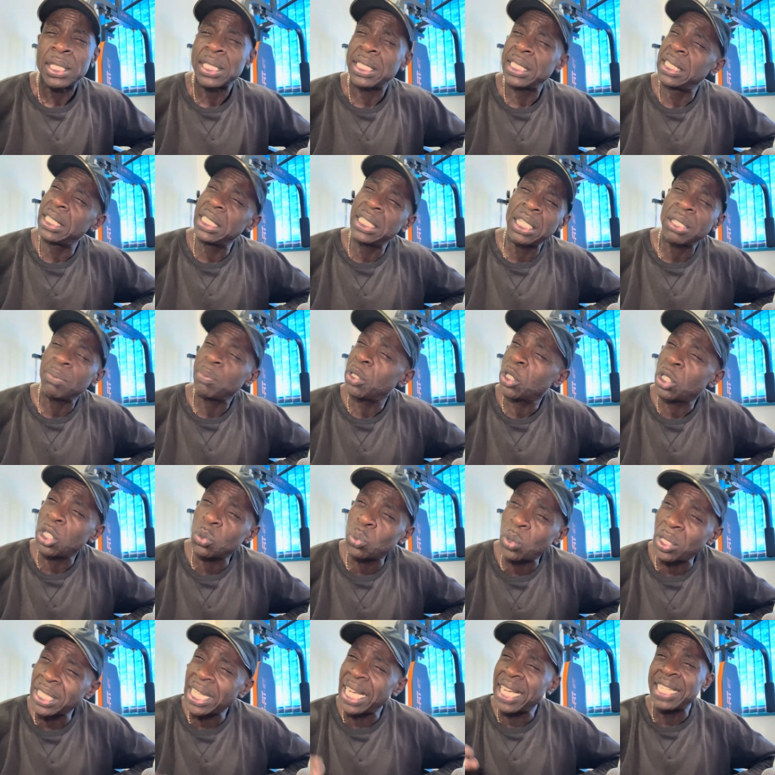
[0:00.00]
You know, because
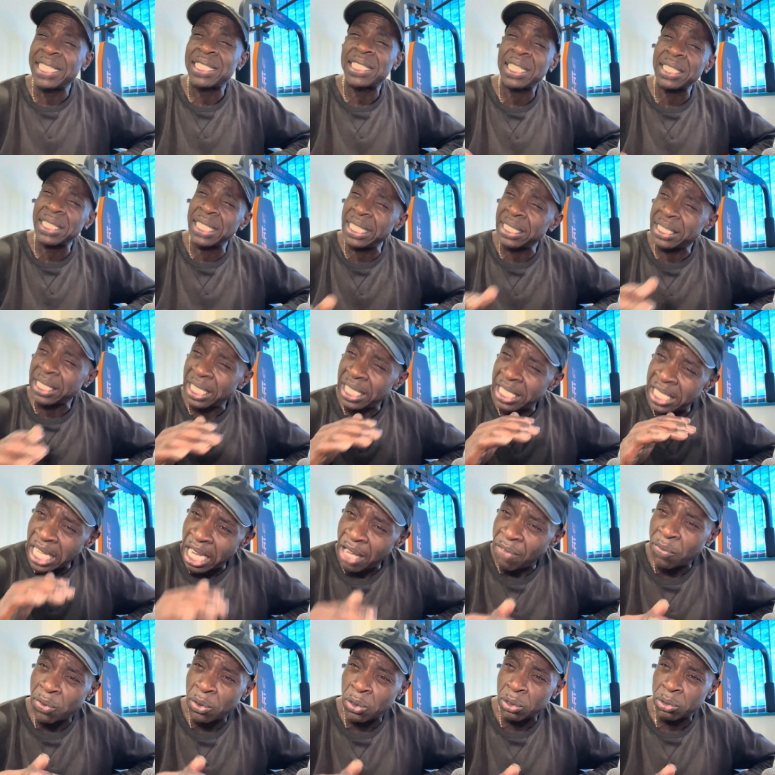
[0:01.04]
what that is, it's a
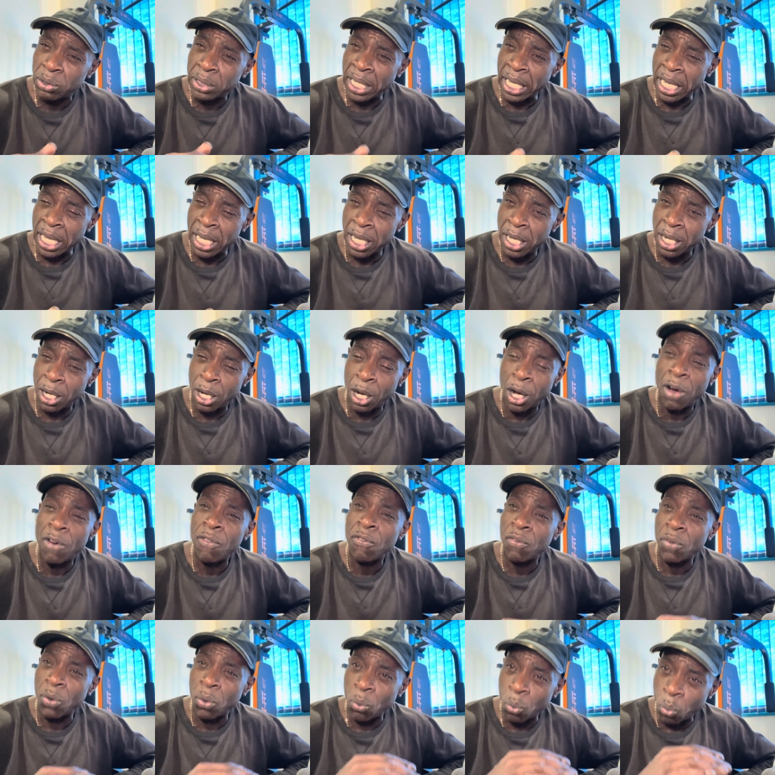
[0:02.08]
level, yeah,
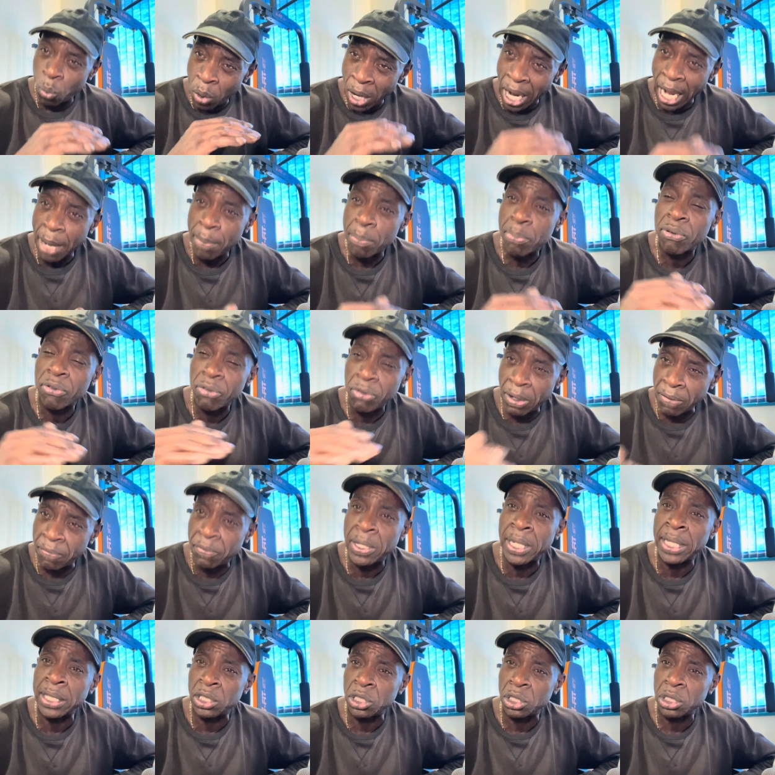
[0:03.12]
of white
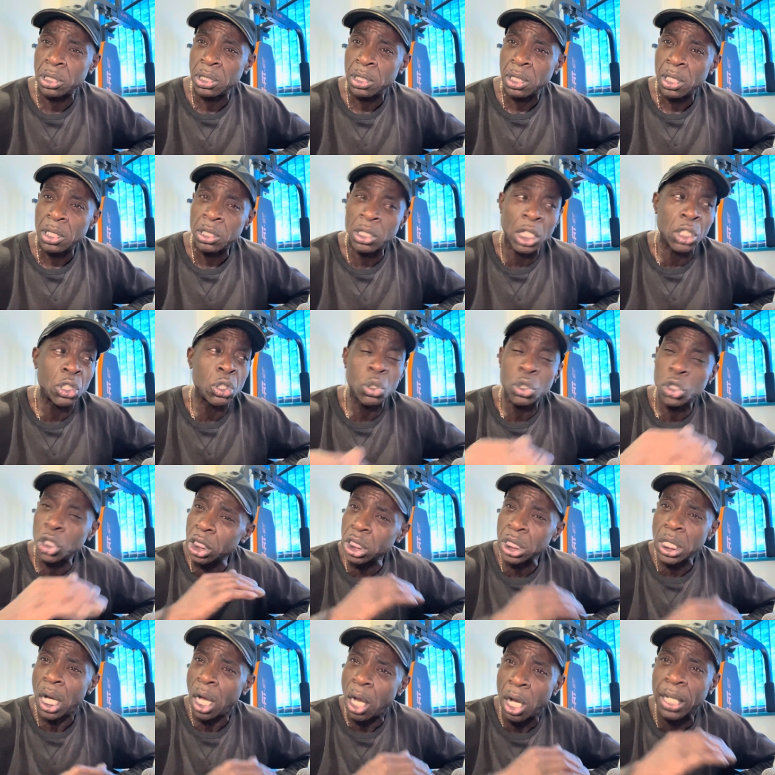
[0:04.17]
privilege that you
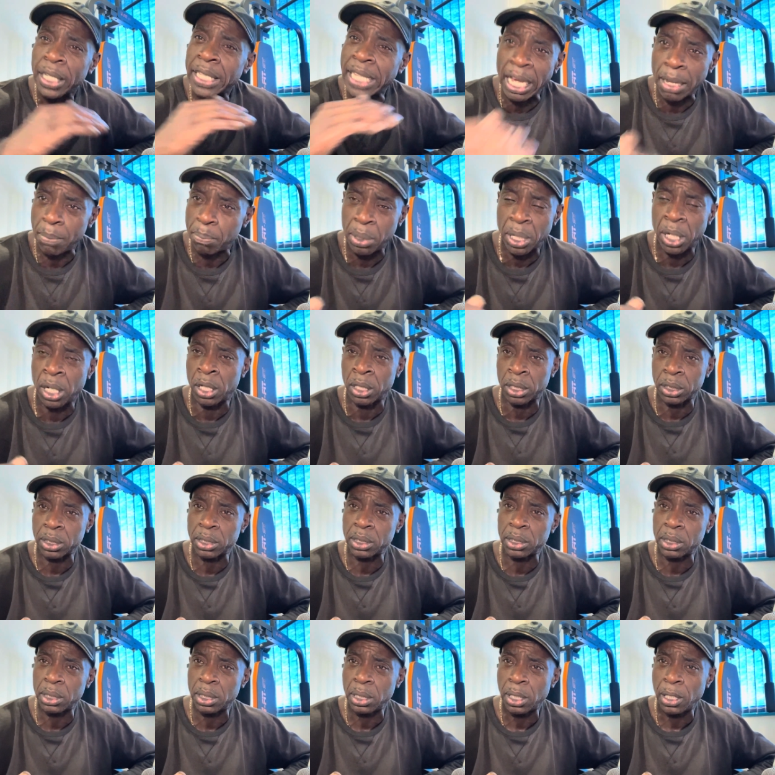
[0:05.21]
just can't get
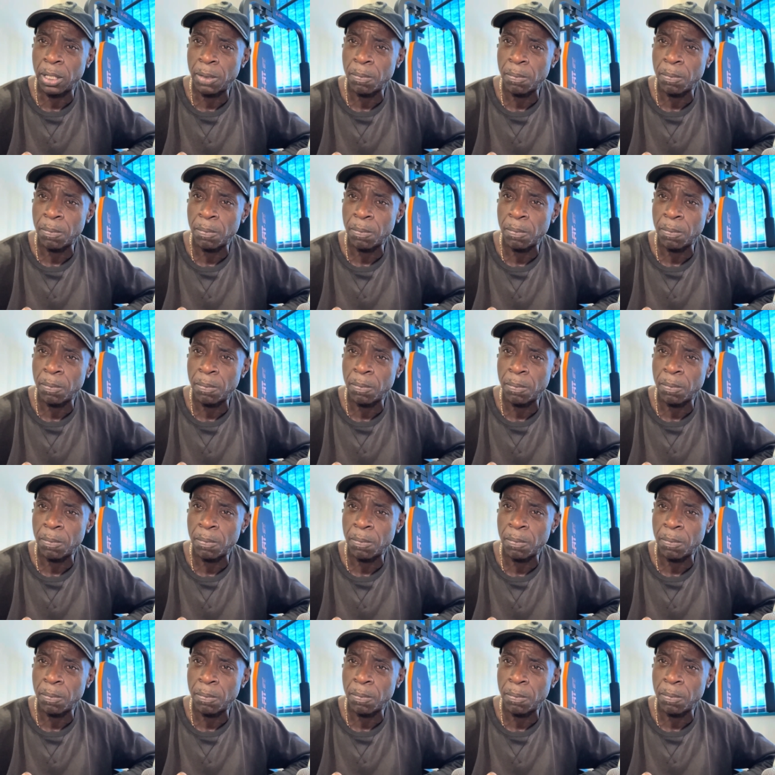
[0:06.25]
past.